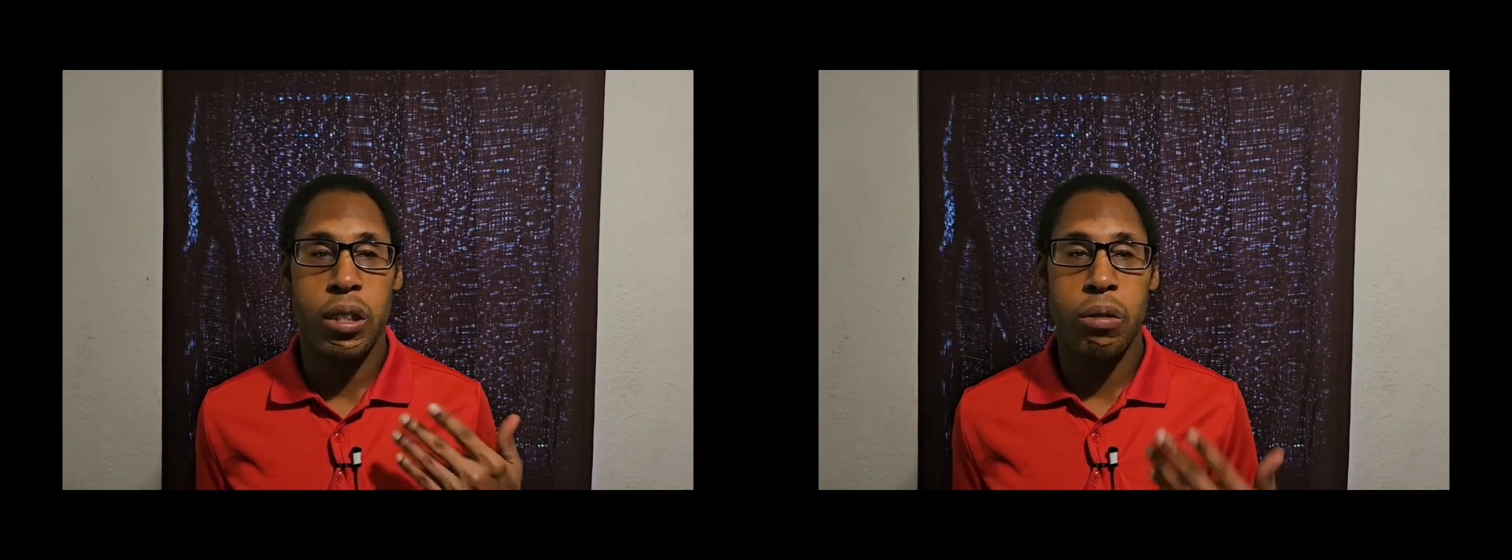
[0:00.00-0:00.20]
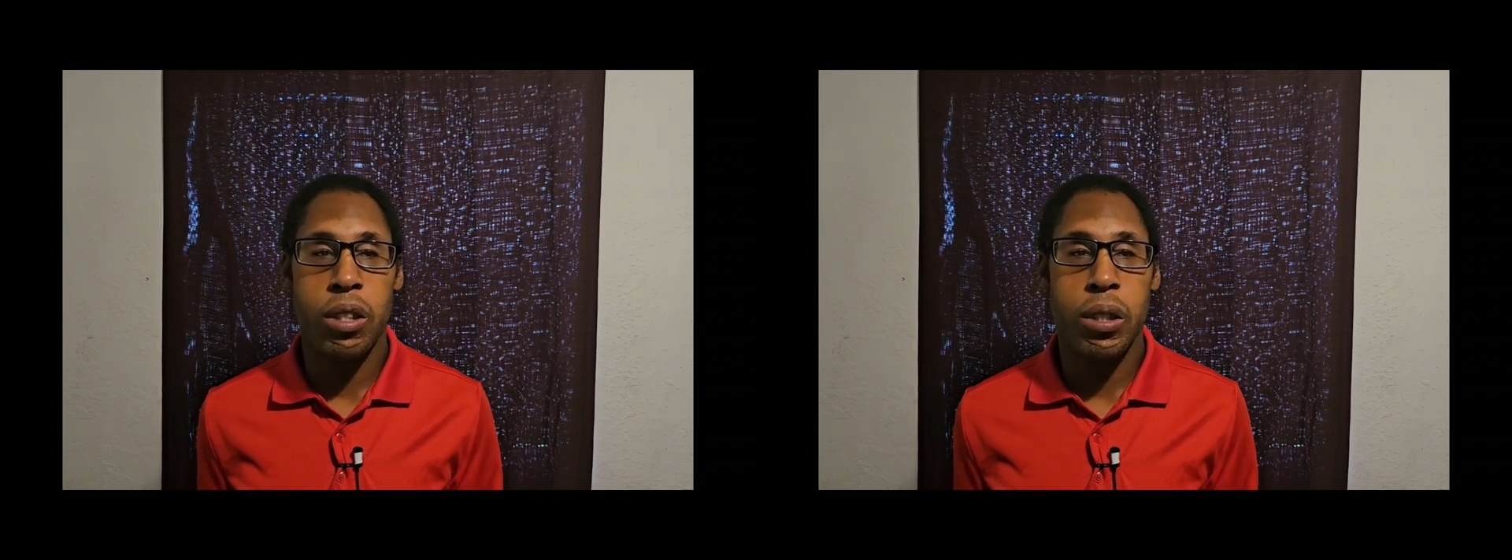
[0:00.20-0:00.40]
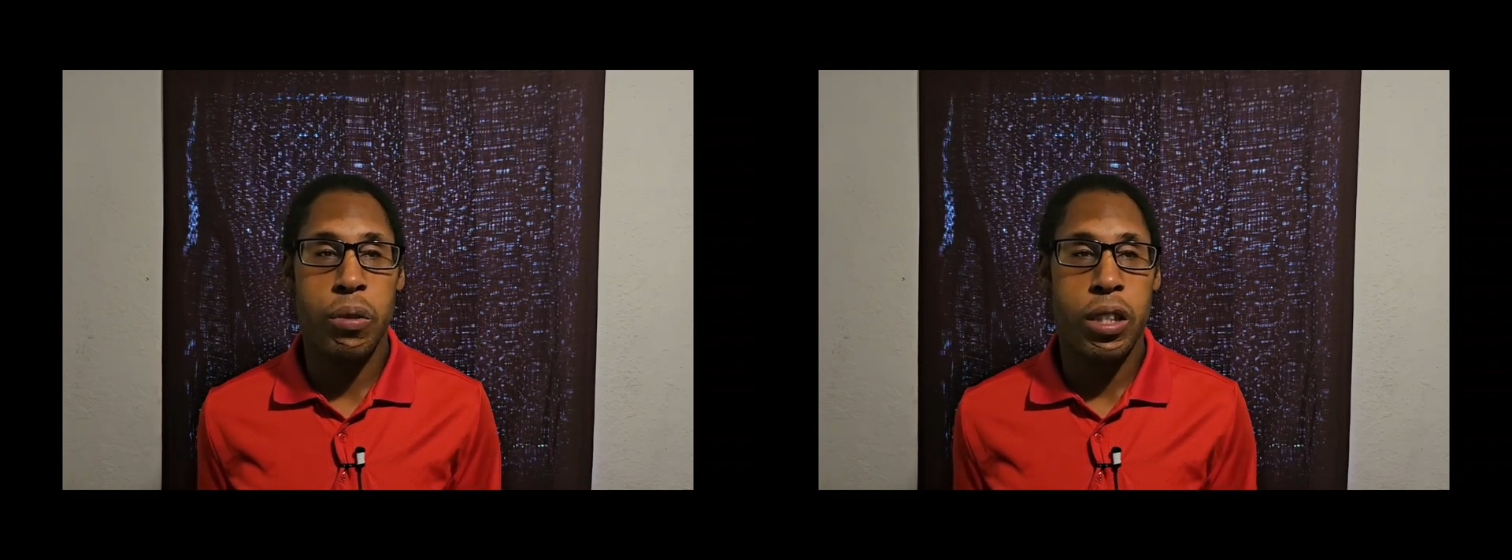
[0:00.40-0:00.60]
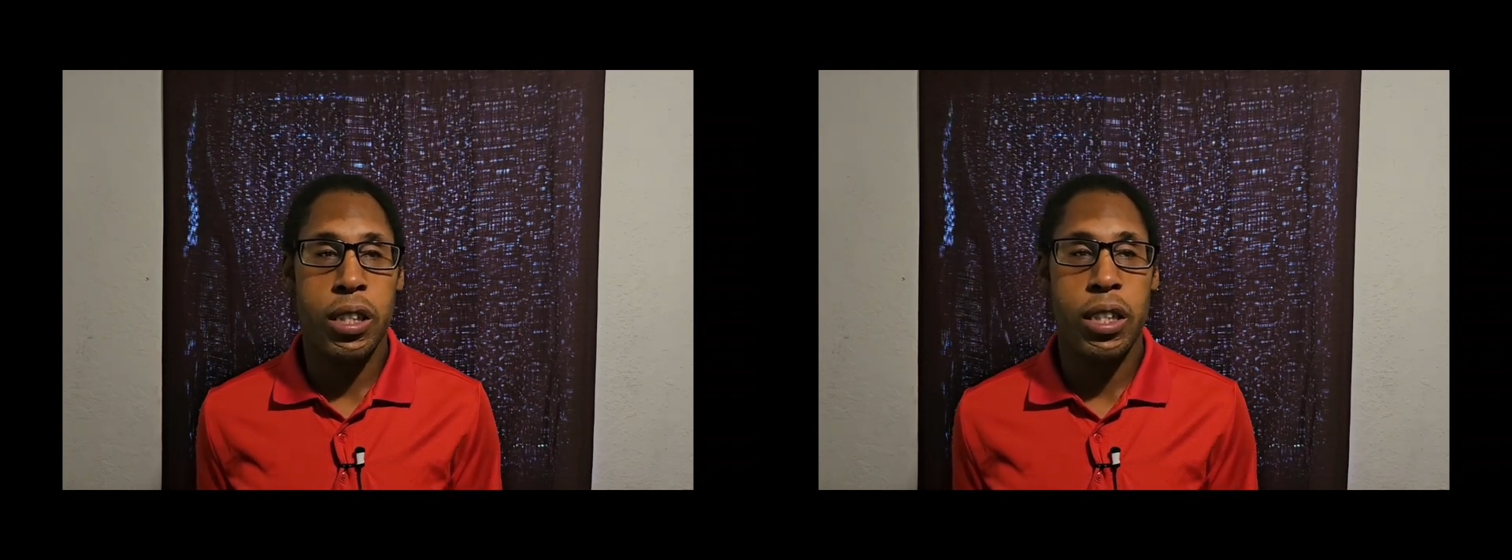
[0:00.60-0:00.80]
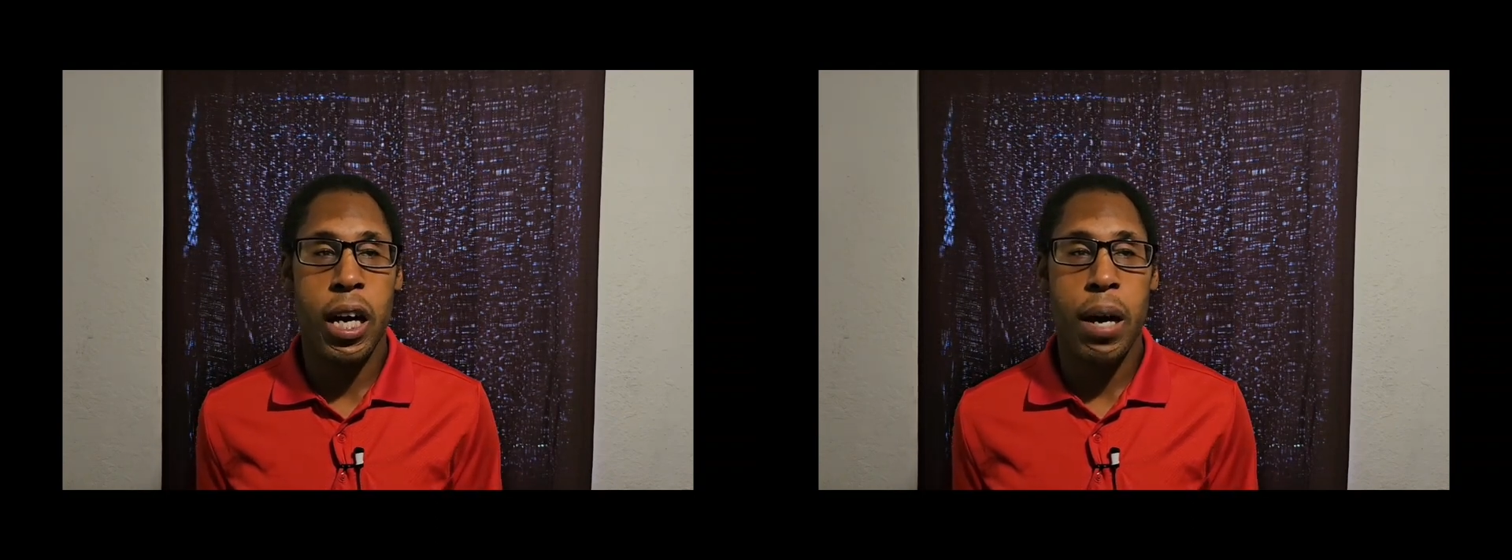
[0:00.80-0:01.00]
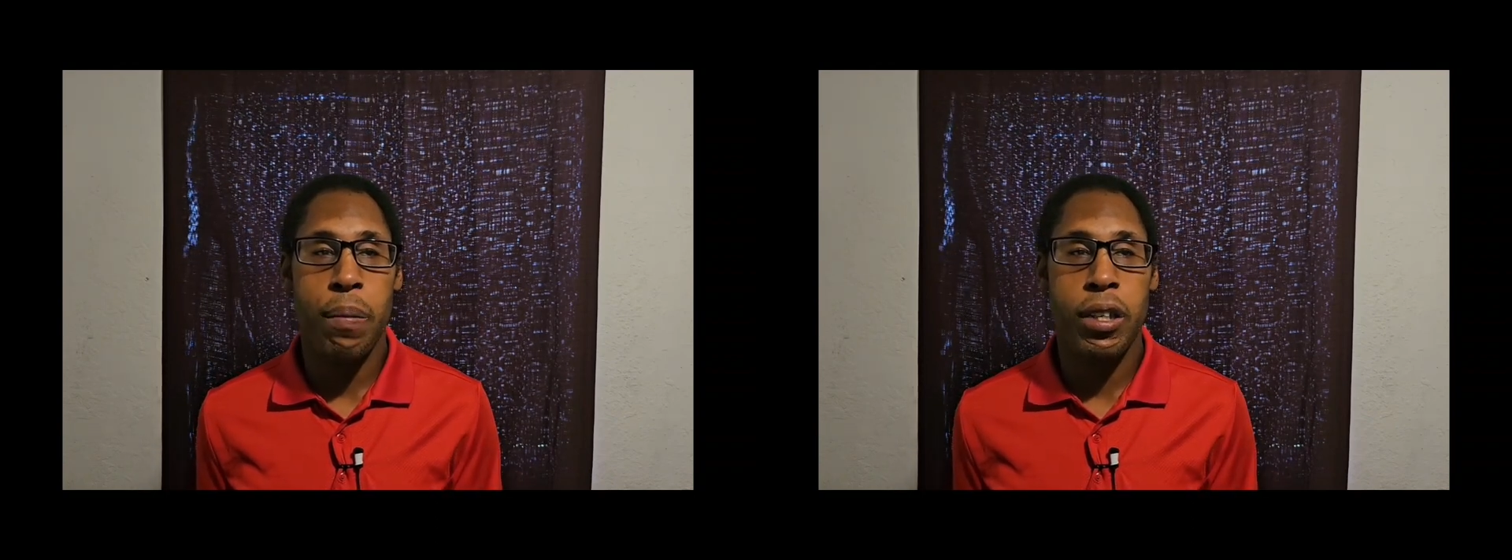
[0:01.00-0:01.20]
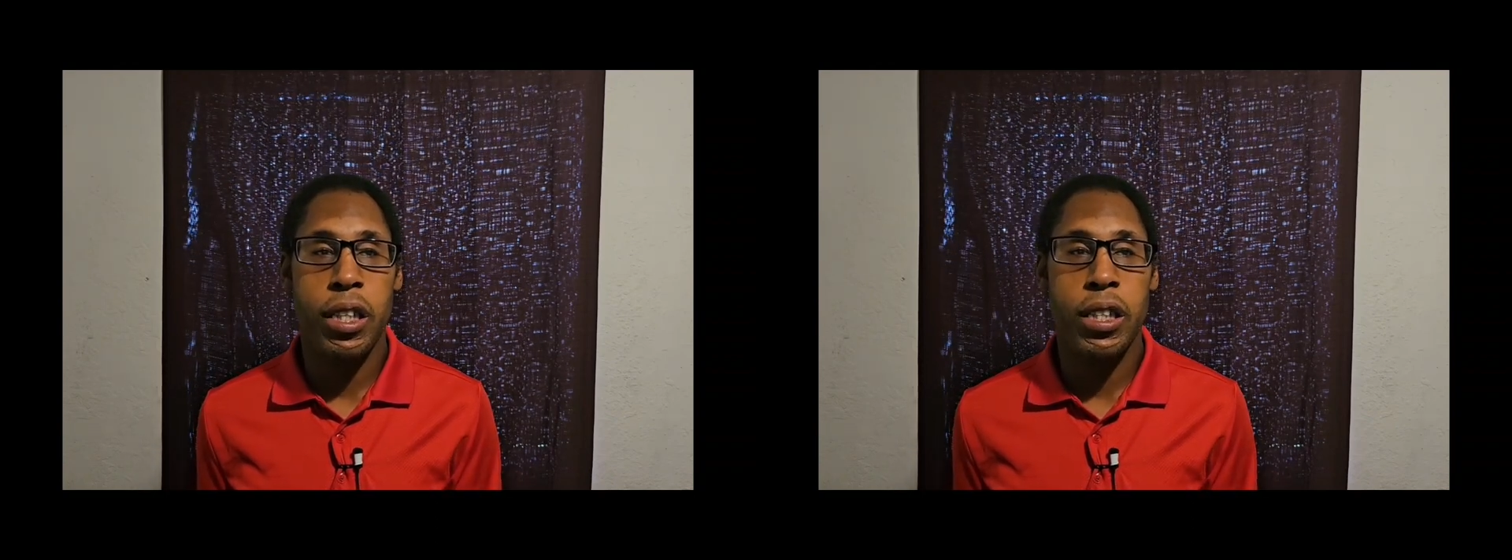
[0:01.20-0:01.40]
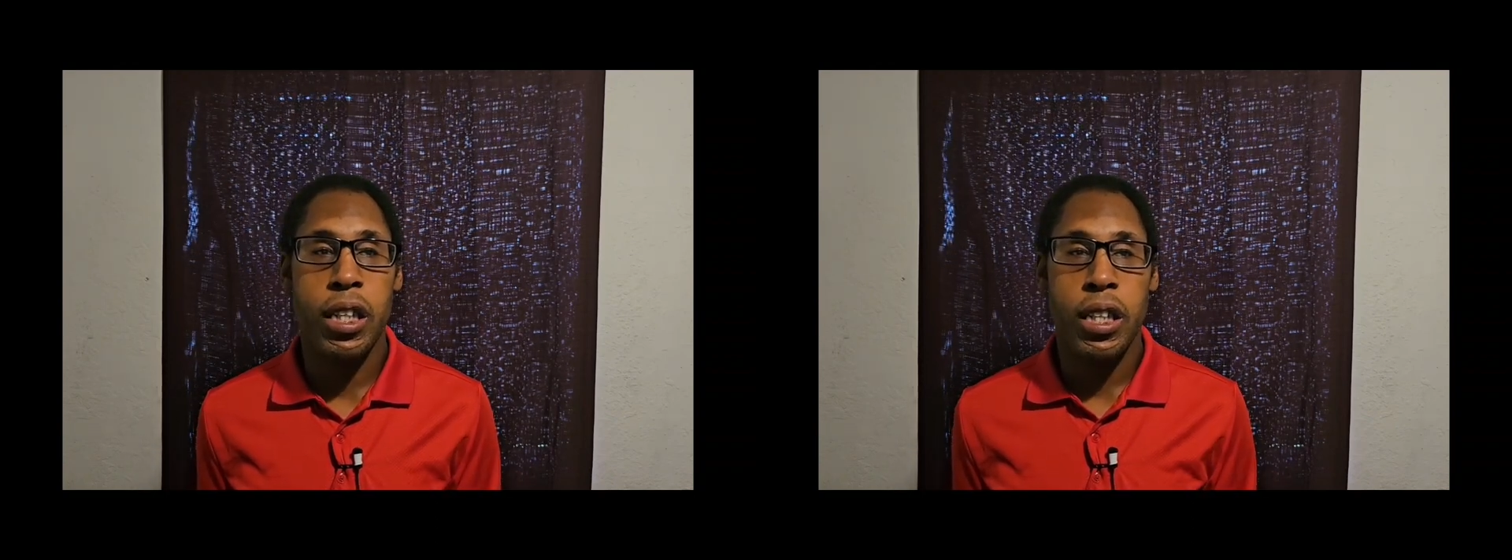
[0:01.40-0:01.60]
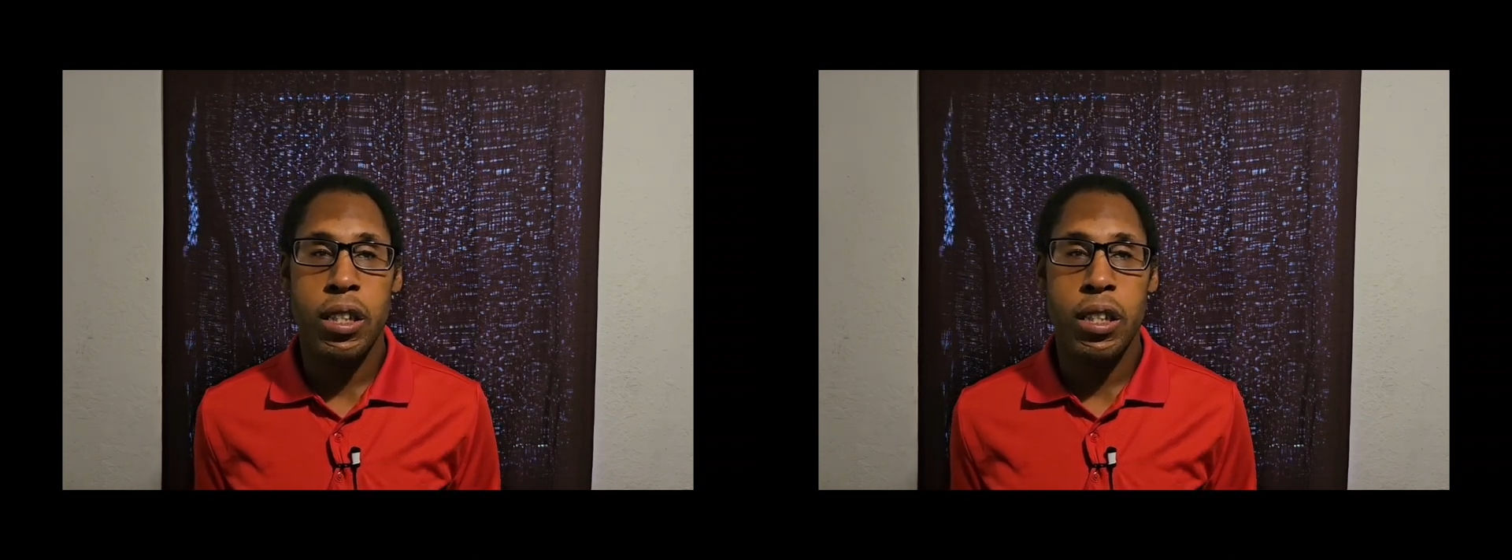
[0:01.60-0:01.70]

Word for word: using it with the tablet